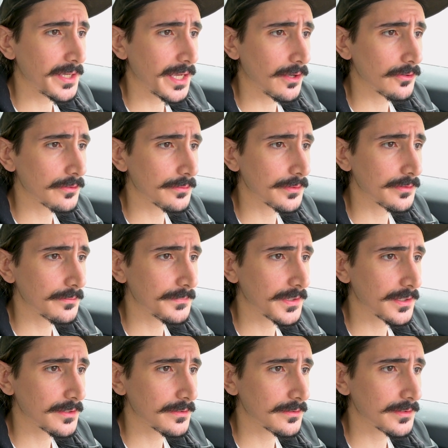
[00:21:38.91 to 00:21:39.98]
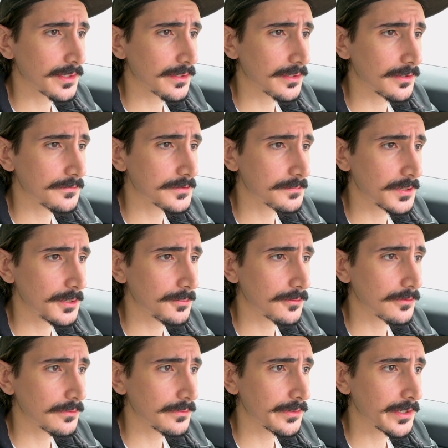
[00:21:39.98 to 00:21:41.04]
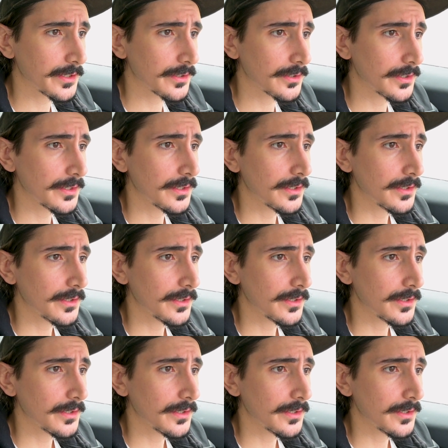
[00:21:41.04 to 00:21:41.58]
algorithm that gives people their